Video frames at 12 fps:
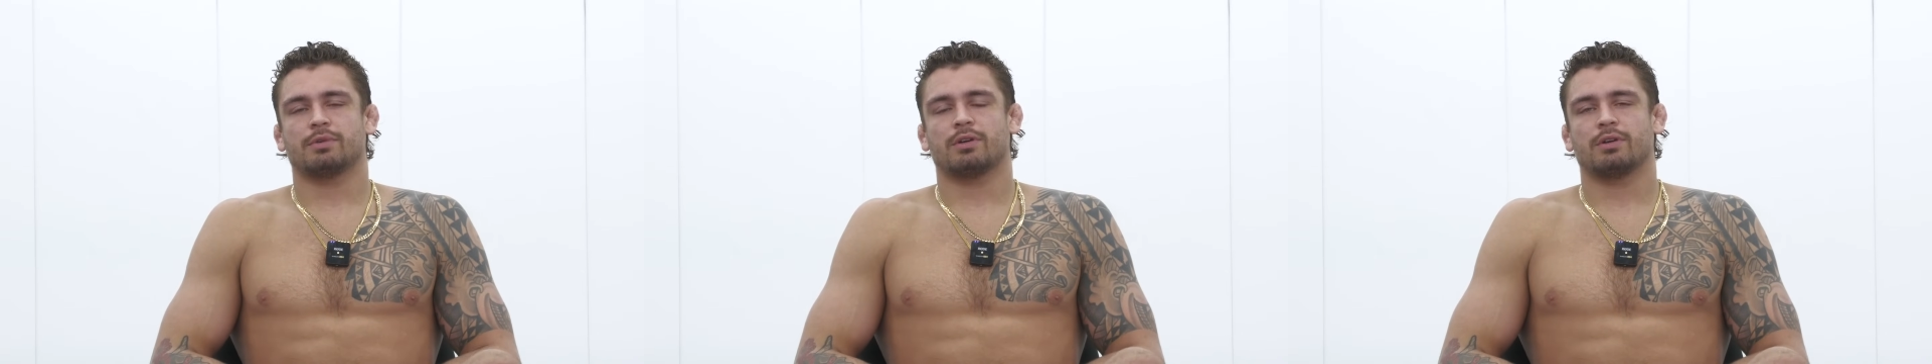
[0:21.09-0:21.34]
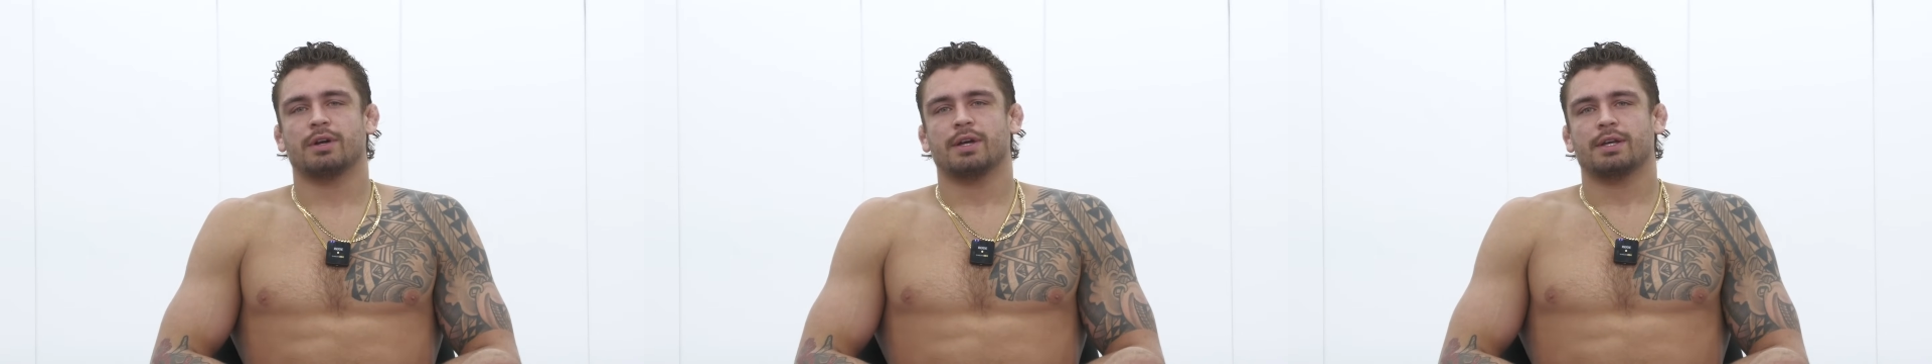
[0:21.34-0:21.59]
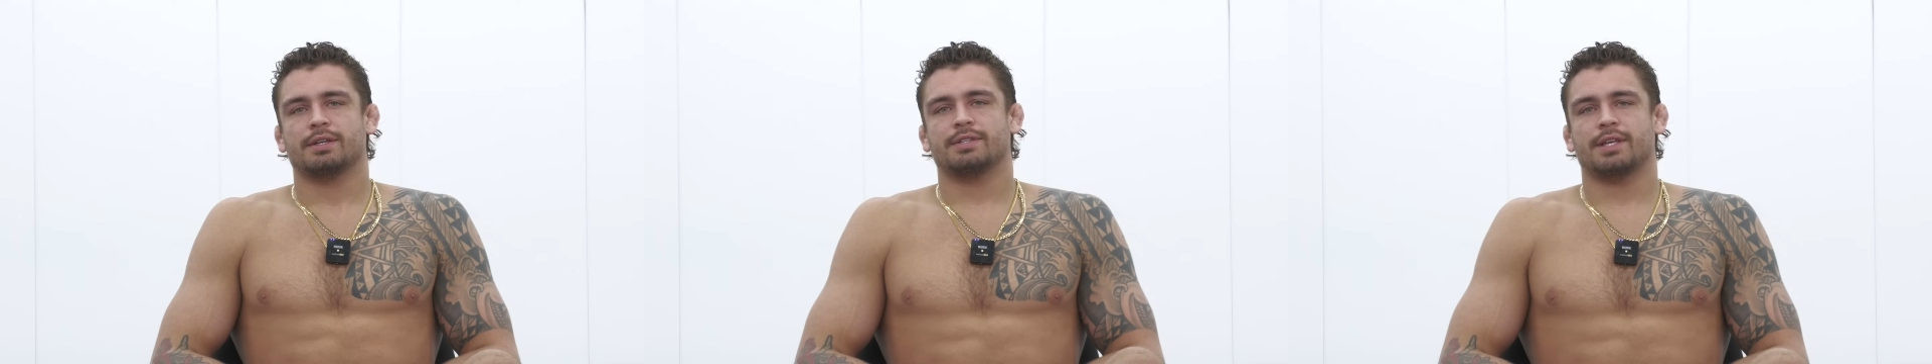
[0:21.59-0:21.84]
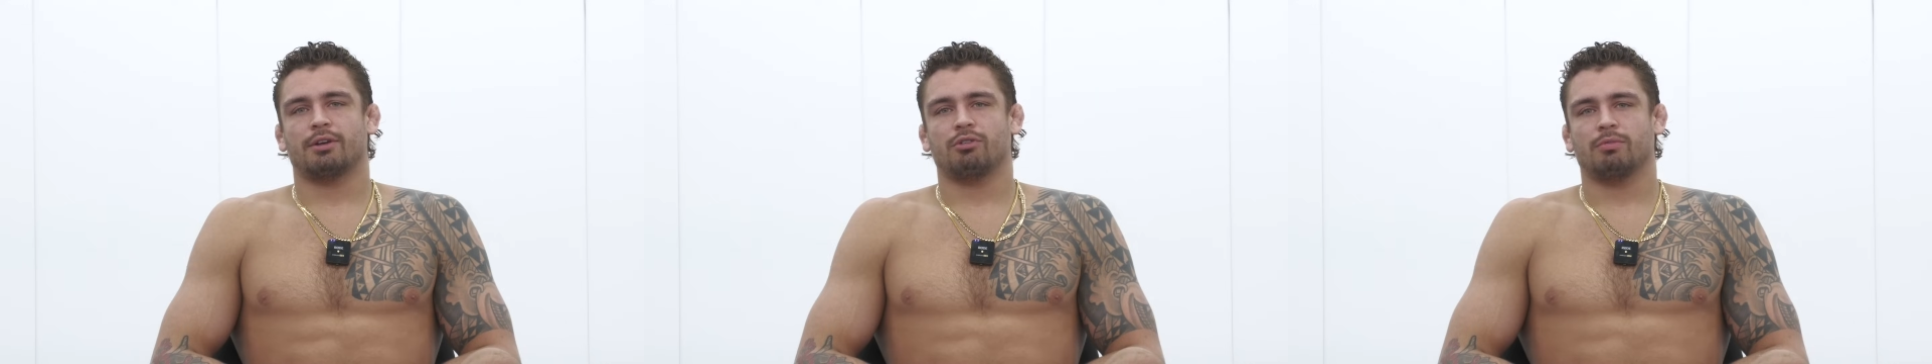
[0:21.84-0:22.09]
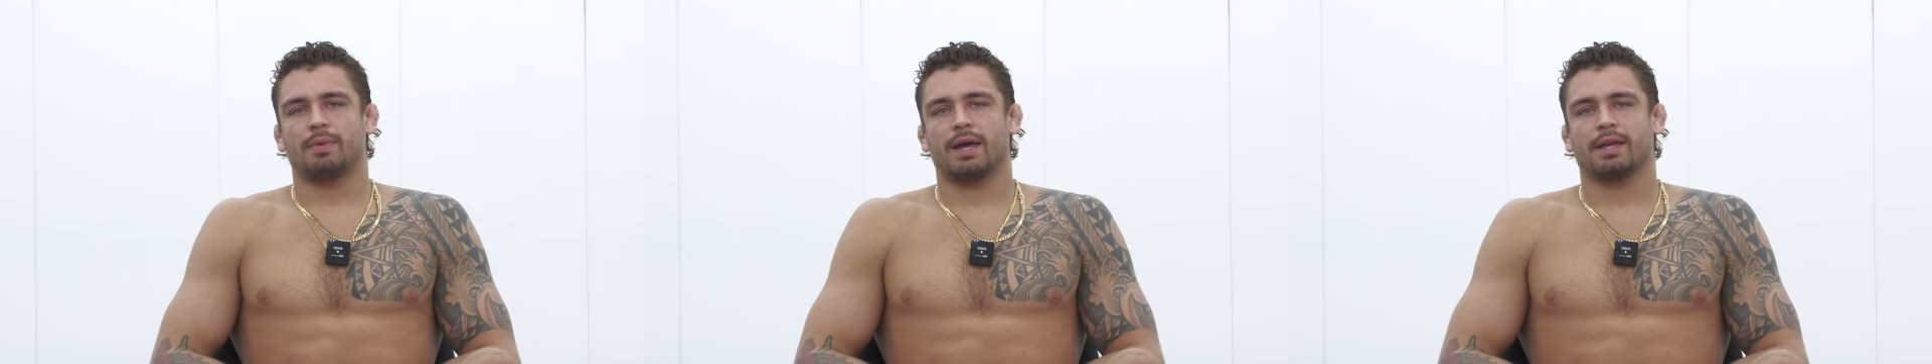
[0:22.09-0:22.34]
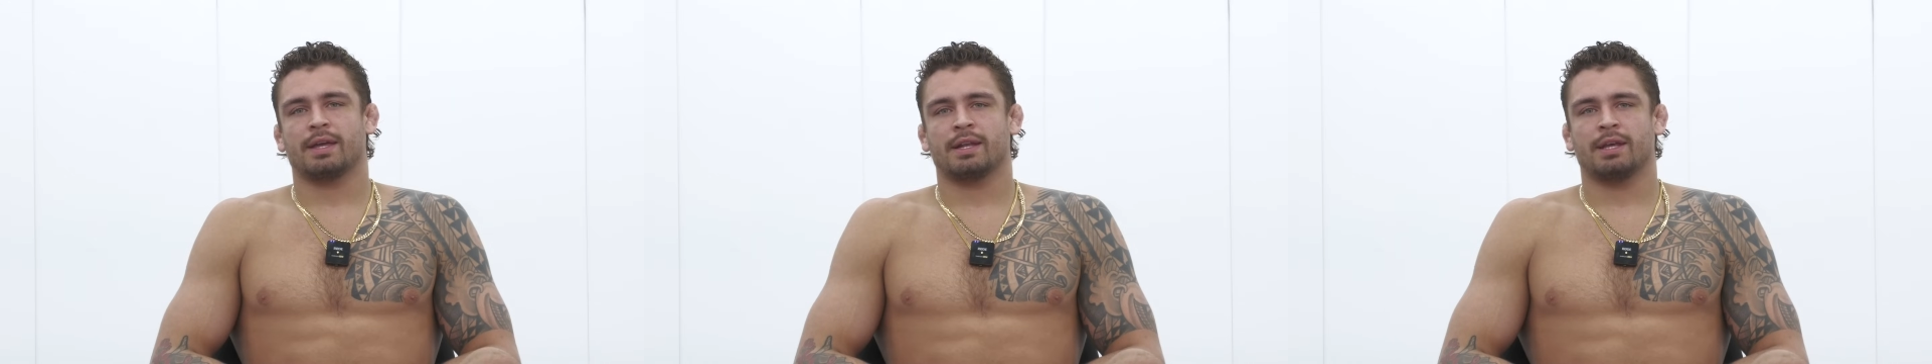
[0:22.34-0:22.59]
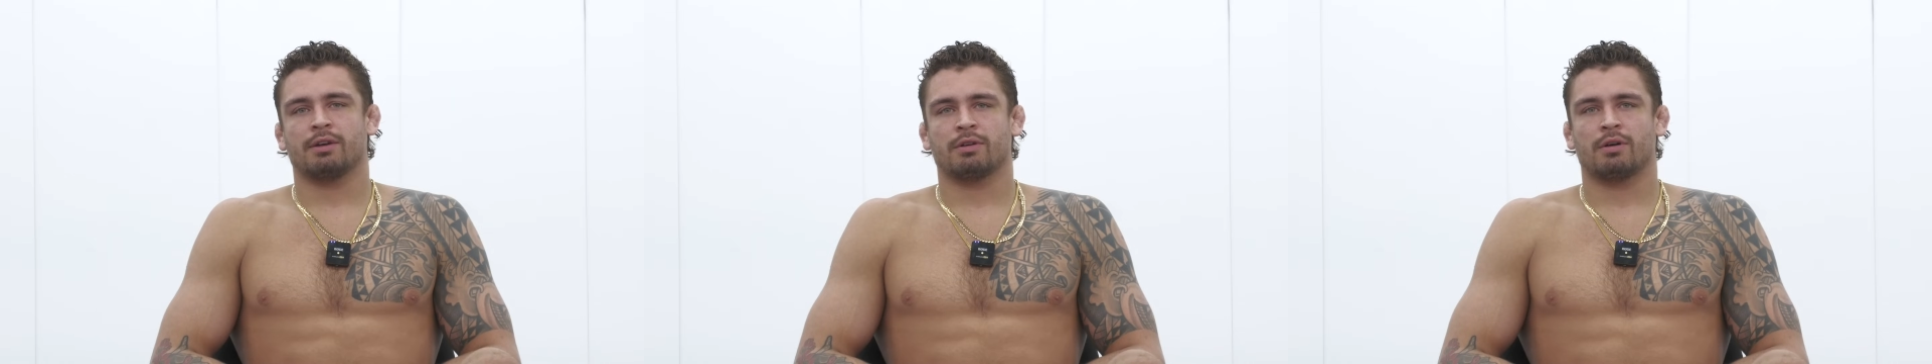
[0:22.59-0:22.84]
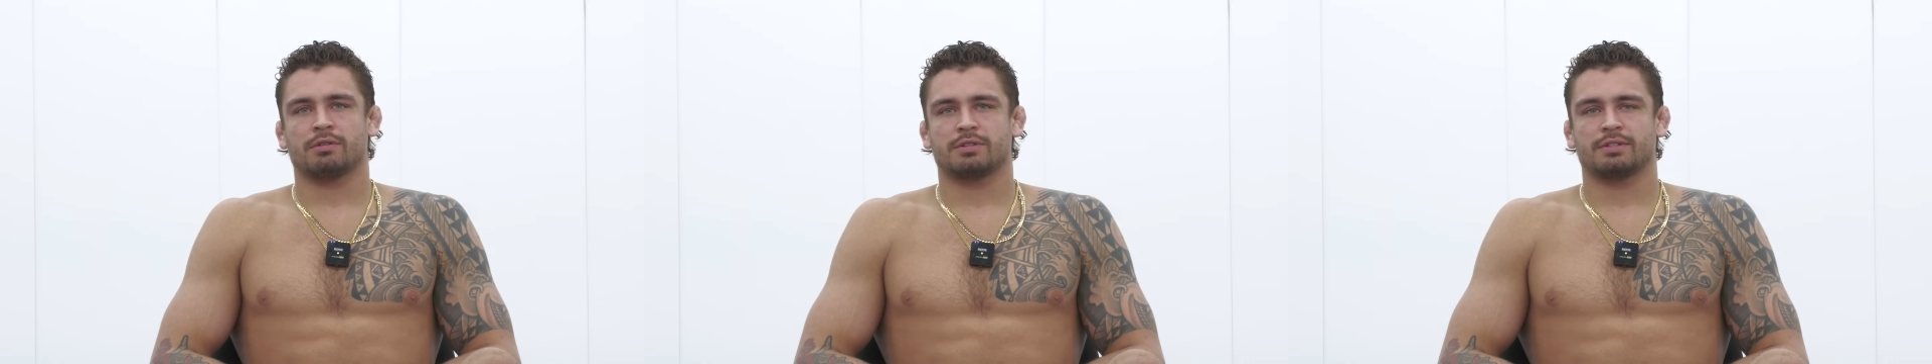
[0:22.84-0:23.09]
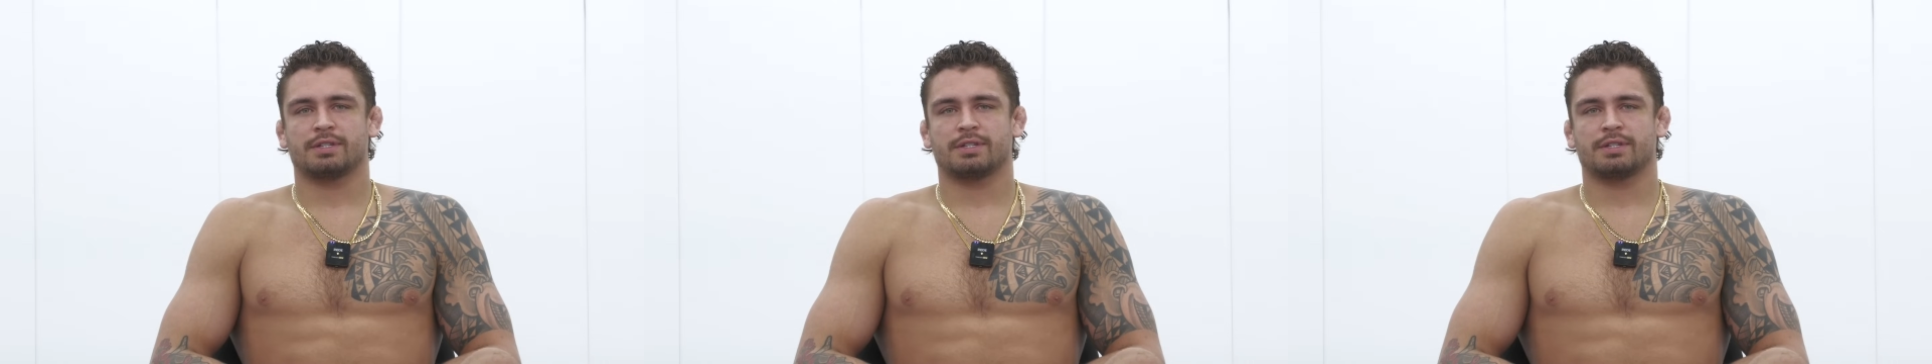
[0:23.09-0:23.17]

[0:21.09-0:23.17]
We're settled back in here in Austin,